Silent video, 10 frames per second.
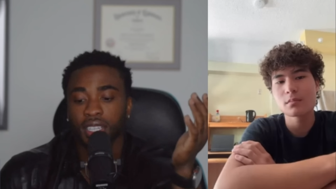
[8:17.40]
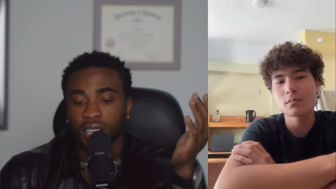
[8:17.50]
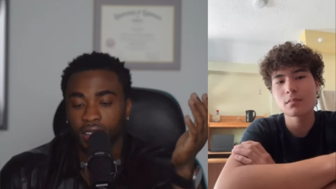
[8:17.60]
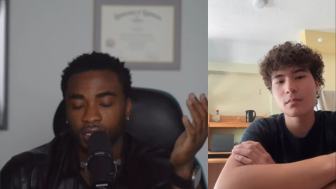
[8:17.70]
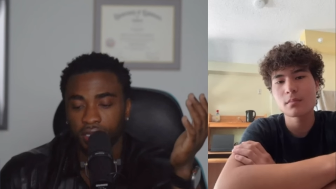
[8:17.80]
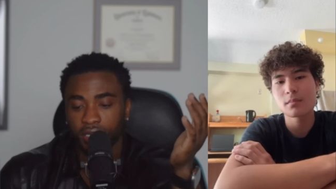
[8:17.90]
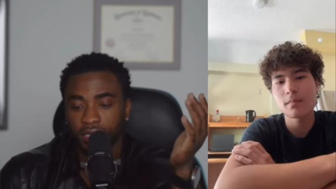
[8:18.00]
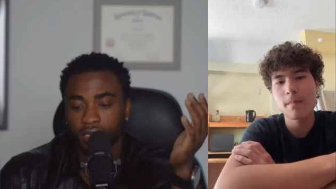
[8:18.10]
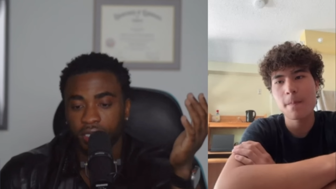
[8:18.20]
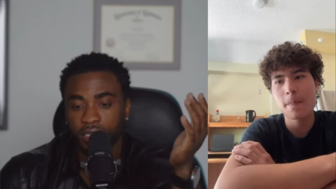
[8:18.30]
Speaker 1: girl?
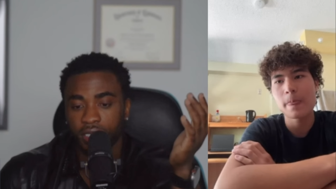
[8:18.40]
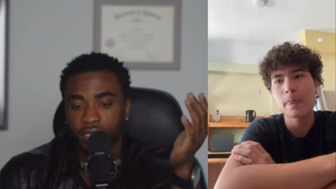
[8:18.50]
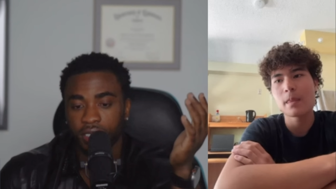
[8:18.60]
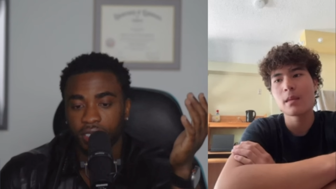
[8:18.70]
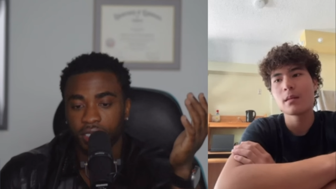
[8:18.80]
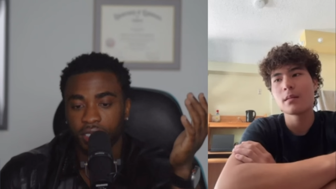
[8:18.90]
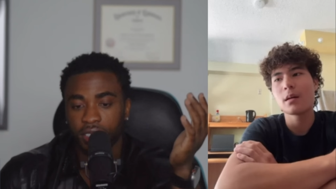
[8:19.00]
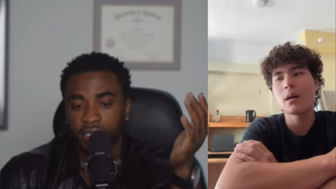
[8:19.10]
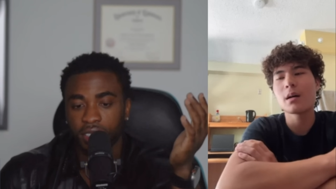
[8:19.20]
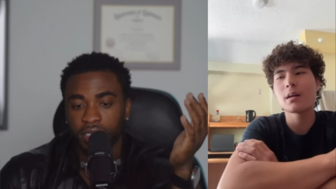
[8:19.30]

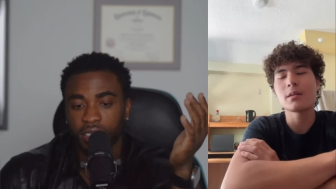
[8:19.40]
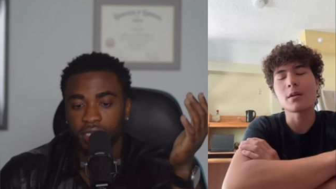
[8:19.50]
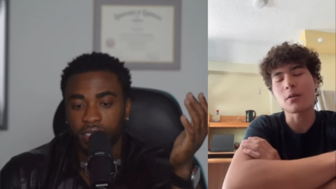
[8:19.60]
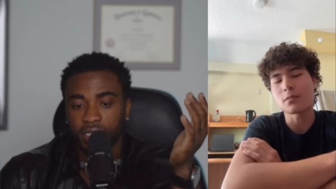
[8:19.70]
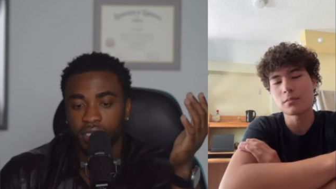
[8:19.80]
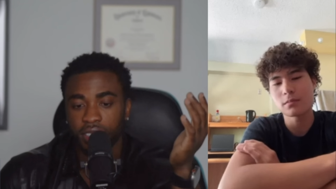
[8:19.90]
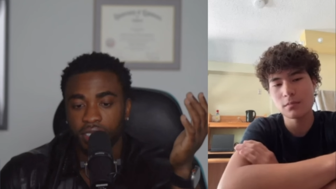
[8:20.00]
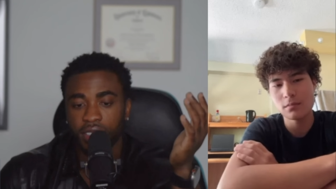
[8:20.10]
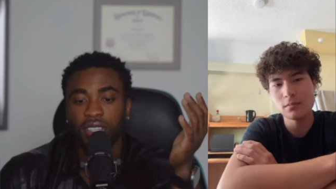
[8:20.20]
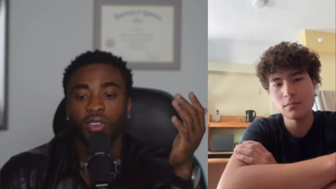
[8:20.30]
Uh, no.
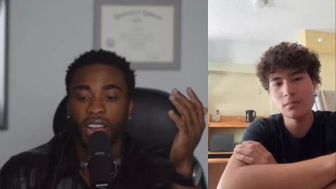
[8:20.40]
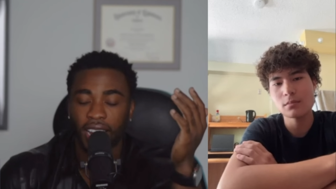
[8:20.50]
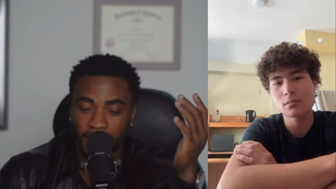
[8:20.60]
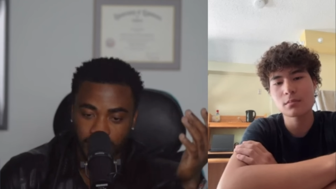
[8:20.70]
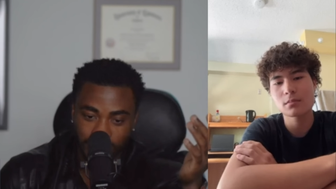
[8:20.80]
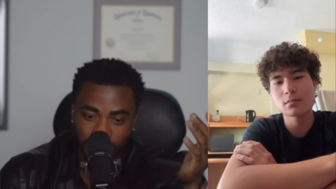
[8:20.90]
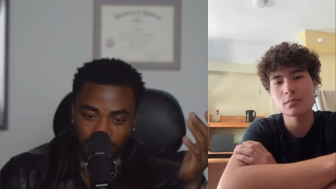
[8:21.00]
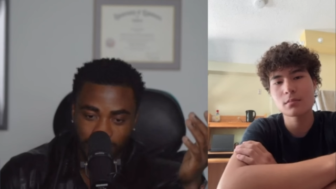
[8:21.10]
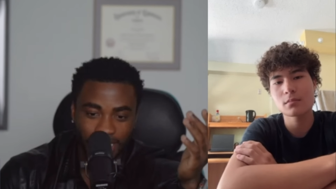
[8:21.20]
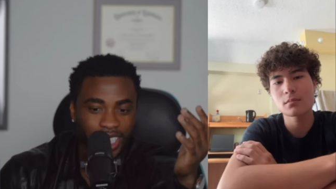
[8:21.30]
Right.
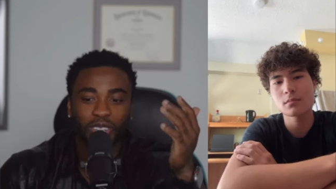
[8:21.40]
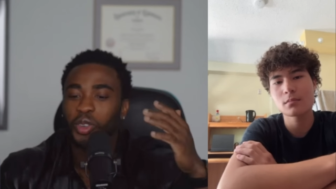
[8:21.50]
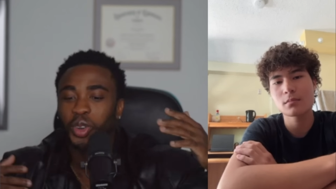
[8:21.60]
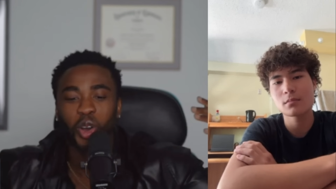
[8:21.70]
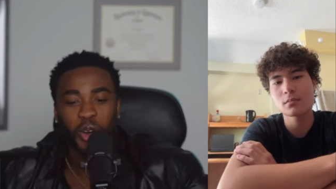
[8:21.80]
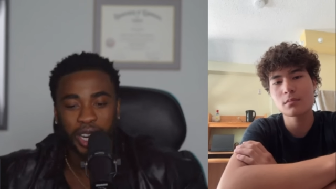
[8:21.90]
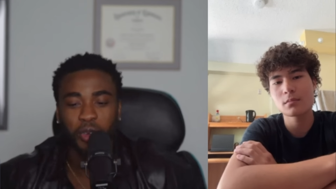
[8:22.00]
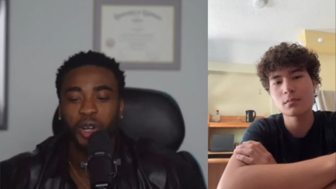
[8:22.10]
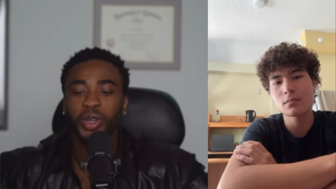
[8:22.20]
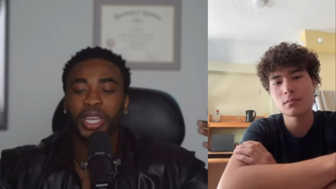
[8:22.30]
So, Cody,
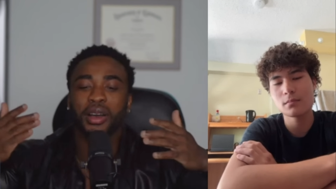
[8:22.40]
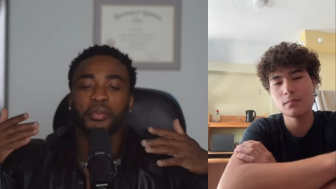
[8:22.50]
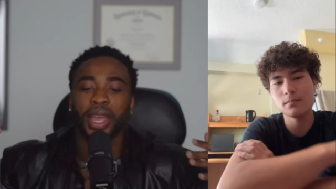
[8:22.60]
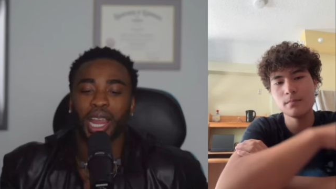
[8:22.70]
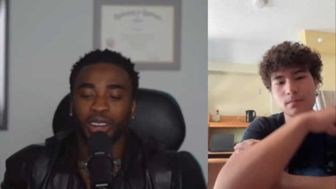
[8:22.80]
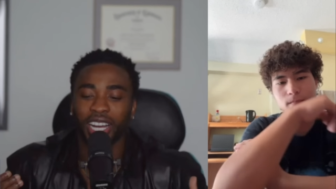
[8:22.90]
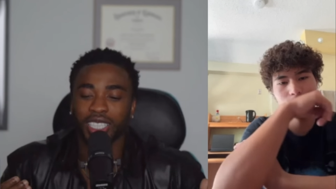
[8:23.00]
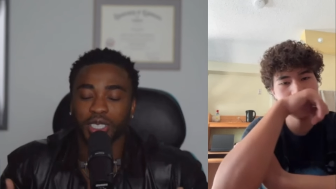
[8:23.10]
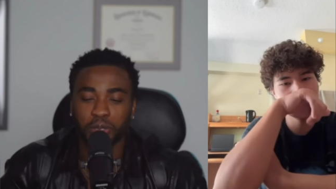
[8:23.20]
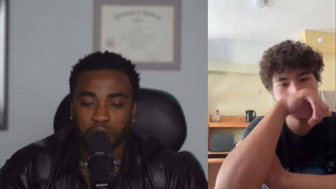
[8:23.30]
what are we comparing her
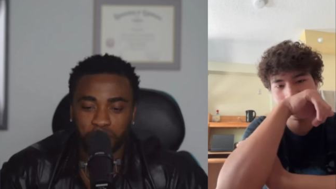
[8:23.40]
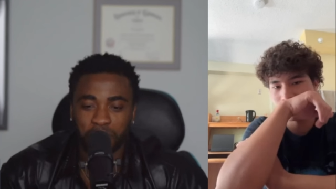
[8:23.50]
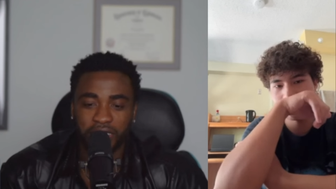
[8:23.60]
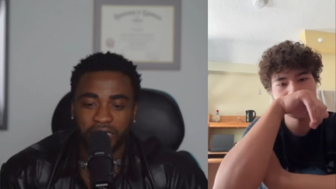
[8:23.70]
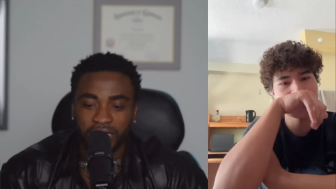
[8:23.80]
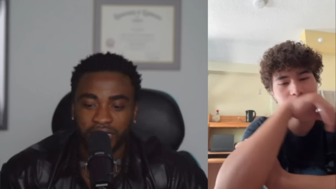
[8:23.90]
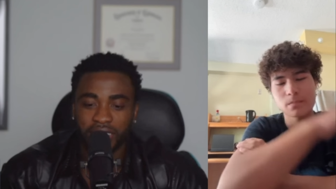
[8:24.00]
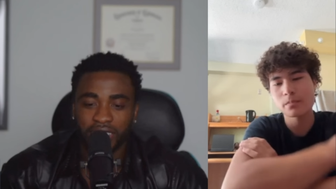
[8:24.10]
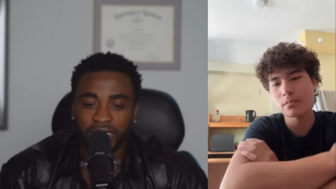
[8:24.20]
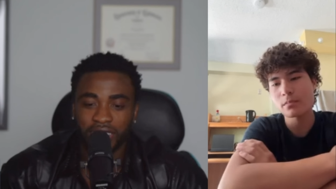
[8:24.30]
to?
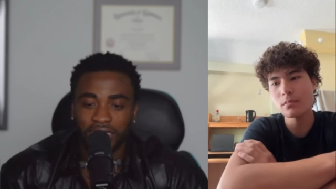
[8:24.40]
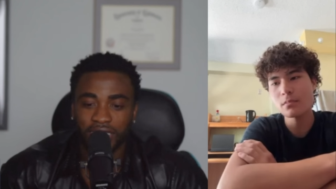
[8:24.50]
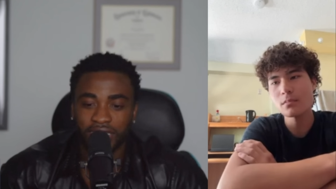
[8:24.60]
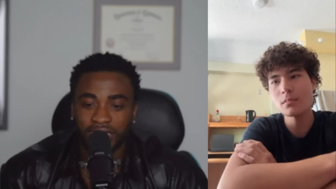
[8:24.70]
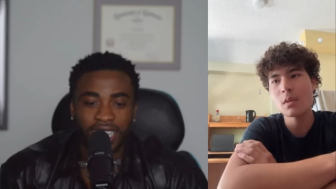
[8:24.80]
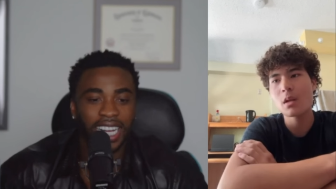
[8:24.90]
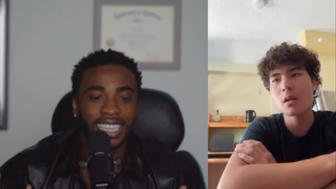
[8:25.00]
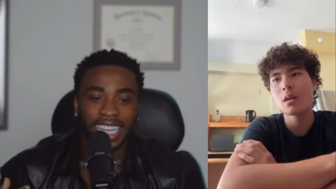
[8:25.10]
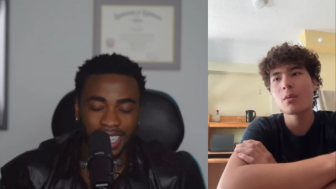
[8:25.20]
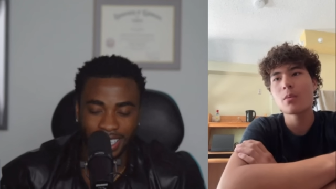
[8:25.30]

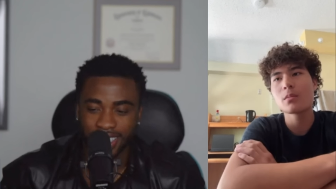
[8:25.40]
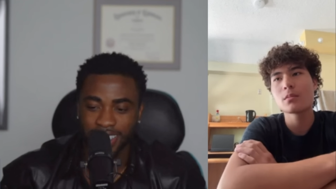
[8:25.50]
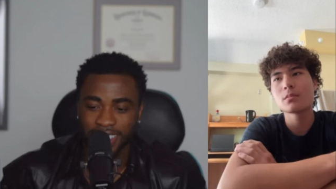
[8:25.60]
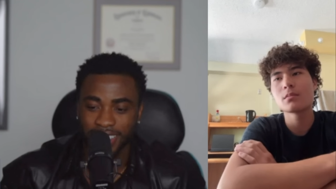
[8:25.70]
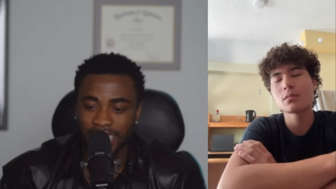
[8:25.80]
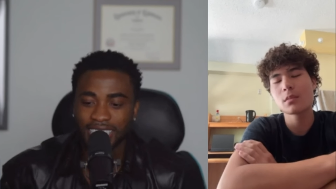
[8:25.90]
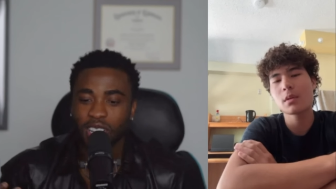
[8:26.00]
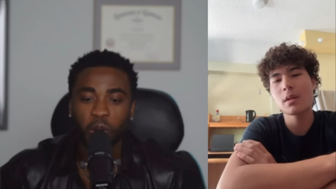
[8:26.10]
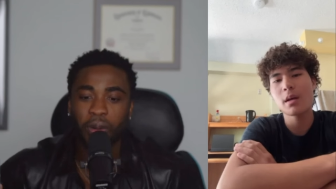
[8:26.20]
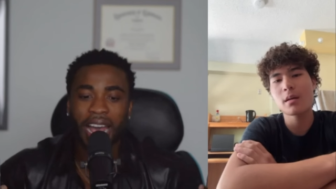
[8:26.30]
Nothing. There's
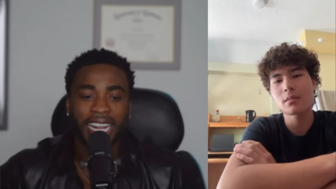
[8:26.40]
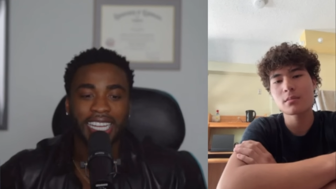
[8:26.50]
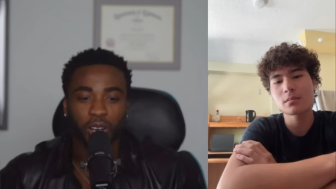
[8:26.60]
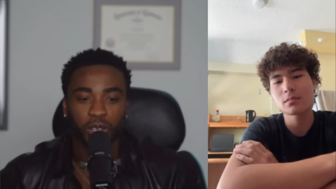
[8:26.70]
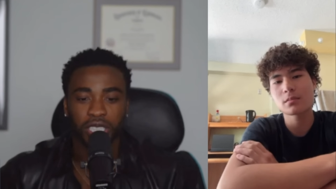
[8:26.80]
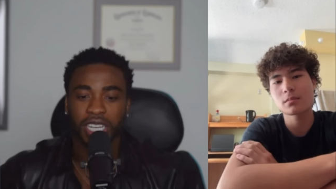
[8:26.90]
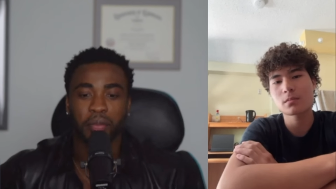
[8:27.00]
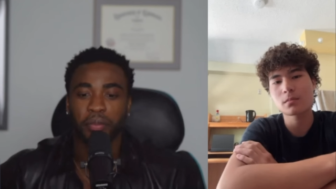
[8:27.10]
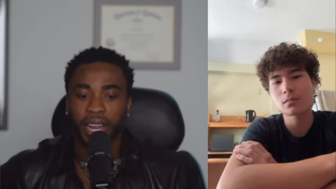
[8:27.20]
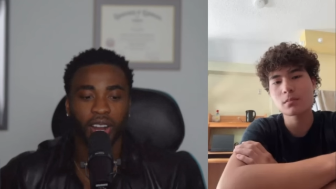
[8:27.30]
nobody yeah. else to
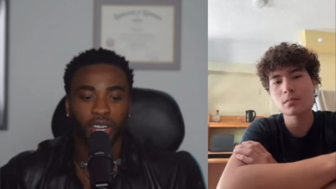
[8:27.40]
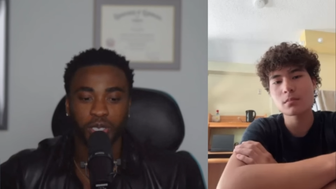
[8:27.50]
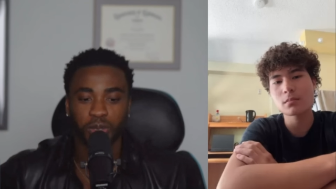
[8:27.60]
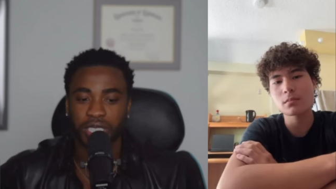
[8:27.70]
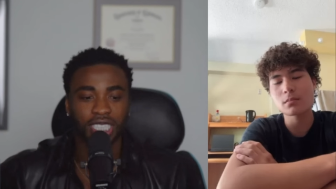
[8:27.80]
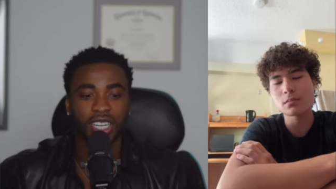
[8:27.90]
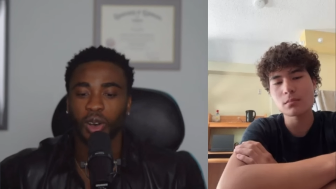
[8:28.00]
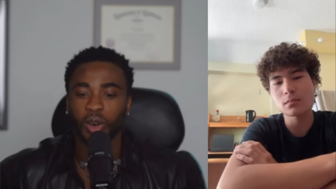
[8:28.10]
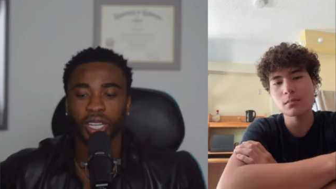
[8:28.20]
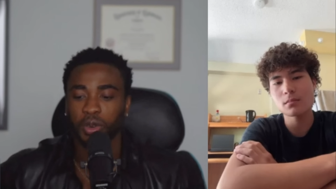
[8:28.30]
compare her to. She's the
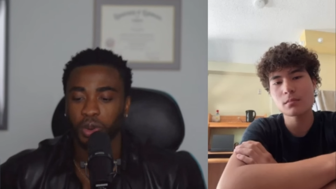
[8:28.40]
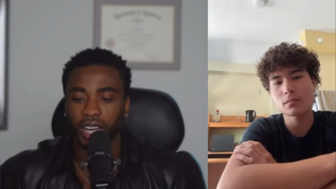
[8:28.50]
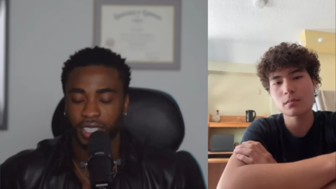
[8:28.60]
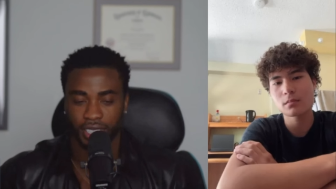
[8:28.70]
only one.